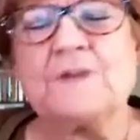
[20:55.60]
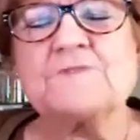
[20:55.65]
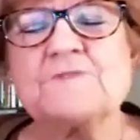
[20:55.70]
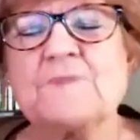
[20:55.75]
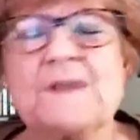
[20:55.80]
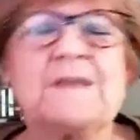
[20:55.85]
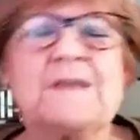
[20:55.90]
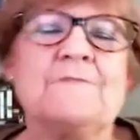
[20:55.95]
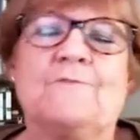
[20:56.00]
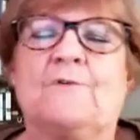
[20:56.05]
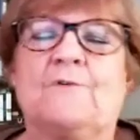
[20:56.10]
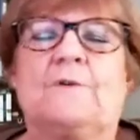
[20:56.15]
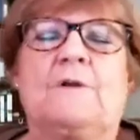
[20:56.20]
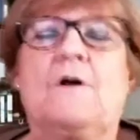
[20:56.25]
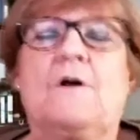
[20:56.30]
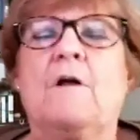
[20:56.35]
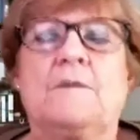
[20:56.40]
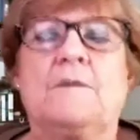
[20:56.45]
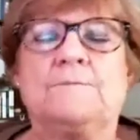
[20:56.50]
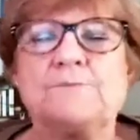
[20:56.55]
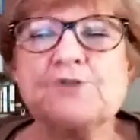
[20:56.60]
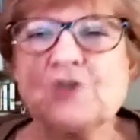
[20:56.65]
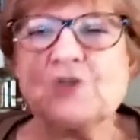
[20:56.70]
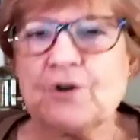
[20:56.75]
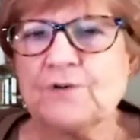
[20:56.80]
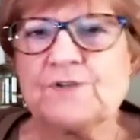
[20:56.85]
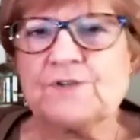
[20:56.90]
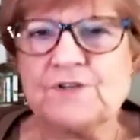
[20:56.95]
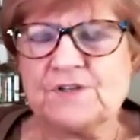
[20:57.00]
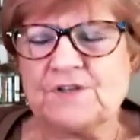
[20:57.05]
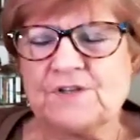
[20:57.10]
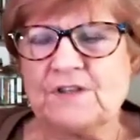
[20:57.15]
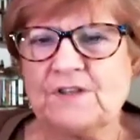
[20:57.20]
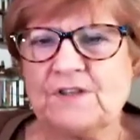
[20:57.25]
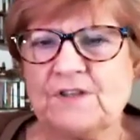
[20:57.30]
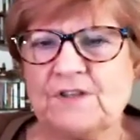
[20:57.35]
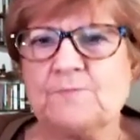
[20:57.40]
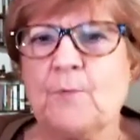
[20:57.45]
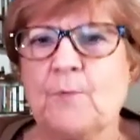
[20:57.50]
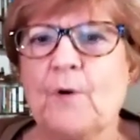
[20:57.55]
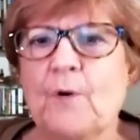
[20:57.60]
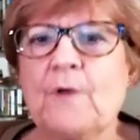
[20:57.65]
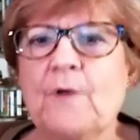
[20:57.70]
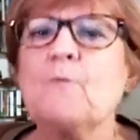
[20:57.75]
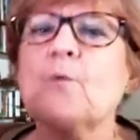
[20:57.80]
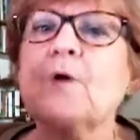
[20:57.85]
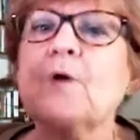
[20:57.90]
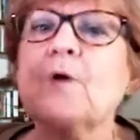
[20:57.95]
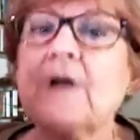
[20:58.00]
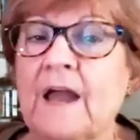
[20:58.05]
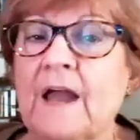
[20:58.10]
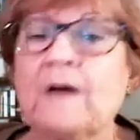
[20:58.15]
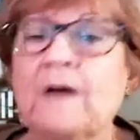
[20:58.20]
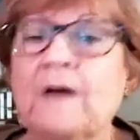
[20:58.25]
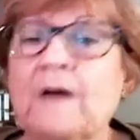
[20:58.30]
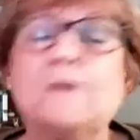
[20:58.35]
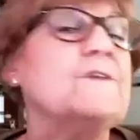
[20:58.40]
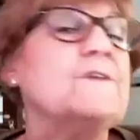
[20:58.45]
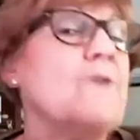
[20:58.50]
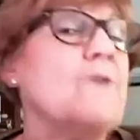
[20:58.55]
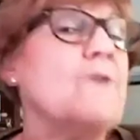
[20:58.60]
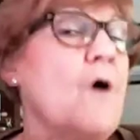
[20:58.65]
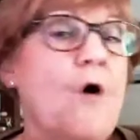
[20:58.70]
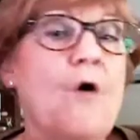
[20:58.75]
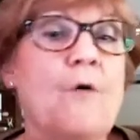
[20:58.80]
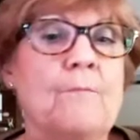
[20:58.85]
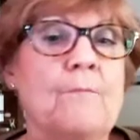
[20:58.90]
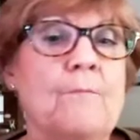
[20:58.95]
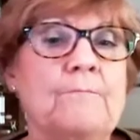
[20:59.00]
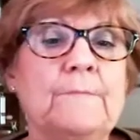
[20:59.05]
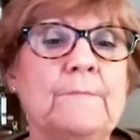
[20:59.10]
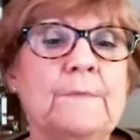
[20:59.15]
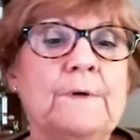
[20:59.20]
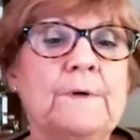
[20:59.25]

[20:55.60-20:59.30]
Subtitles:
we can't even really call them churches at this point, were held in the home.